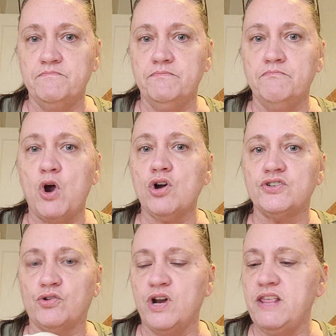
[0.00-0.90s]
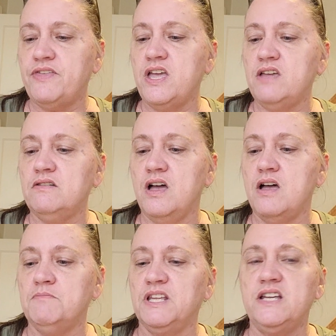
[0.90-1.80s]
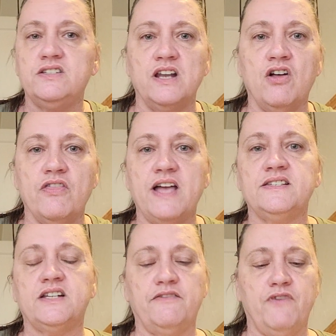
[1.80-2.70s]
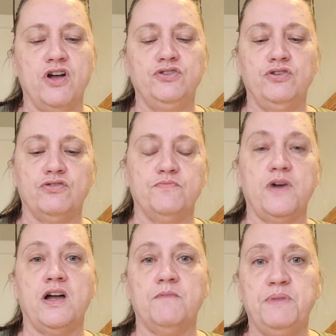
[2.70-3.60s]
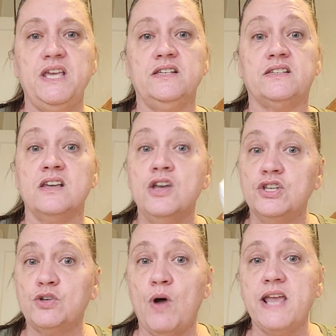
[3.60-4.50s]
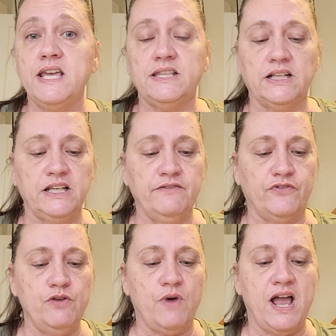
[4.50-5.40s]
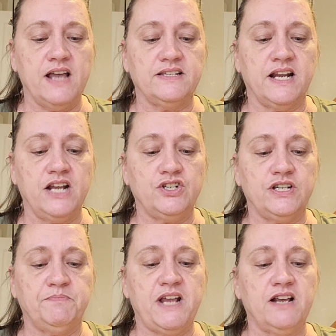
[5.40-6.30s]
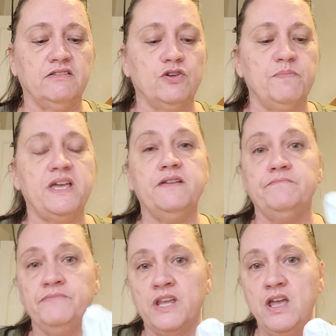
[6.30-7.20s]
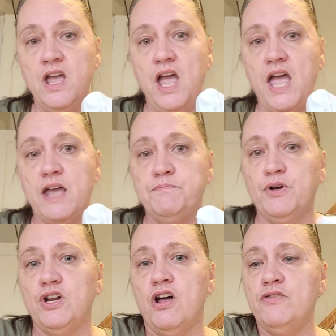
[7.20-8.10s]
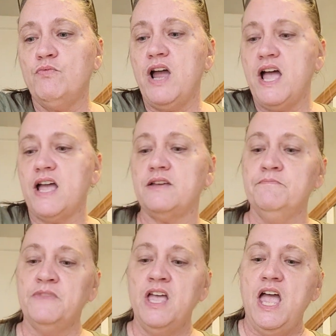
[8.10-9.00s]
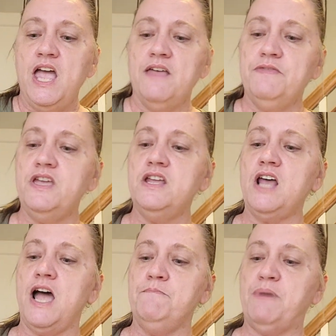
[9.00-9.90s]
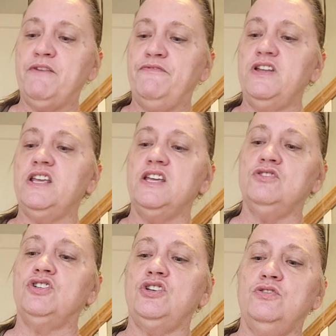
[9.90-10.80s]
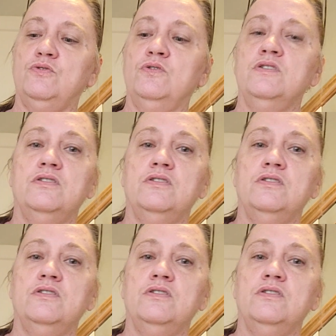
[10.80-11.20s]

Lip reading: marks or anything, lint and all that stuff on your piece. So I get the lint-free rags, and I just take a little bit and put it on the rag, and then I buff it into